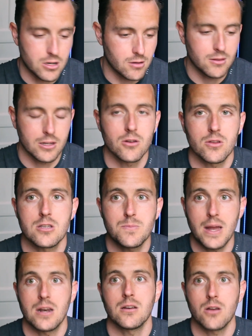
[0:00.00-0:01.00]
They're literally
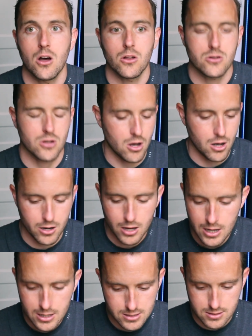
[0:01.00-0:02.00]
spending dollars
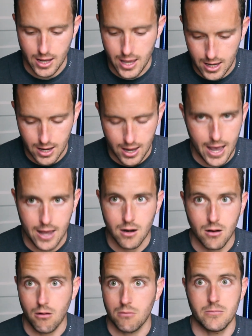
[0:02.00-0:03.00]
on staying
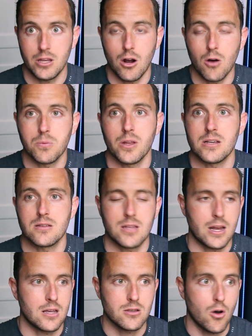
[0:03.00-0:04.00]
at you know, a place
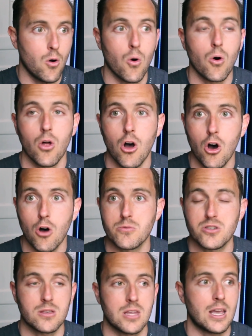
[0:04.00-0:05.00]
that is a whole home
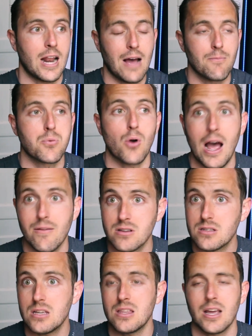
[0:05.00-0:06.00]
so that they can have
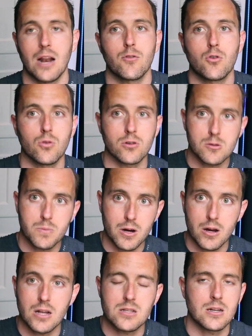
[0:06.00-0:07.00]
privacy, they can have a cool
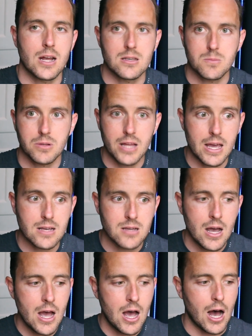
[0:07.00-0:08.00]
experience, a nice place,
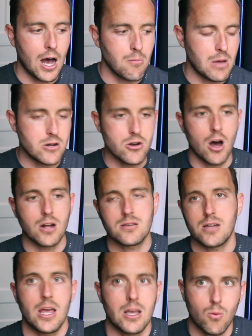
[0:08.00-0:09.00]
um, and not
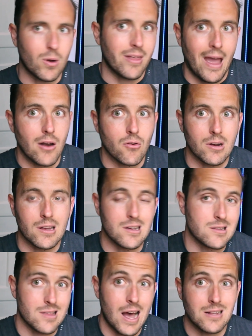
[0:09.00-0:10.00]
staying with Henry
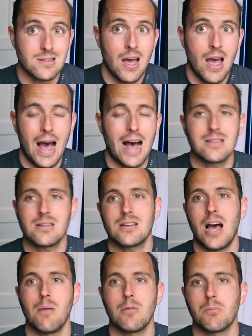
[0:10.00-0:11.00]
because that has a
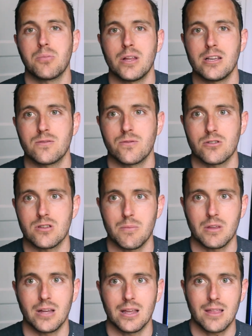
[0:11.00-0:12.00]
time and a place for
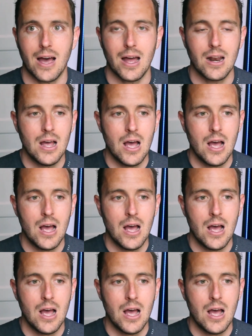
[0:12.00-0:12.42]
something like that.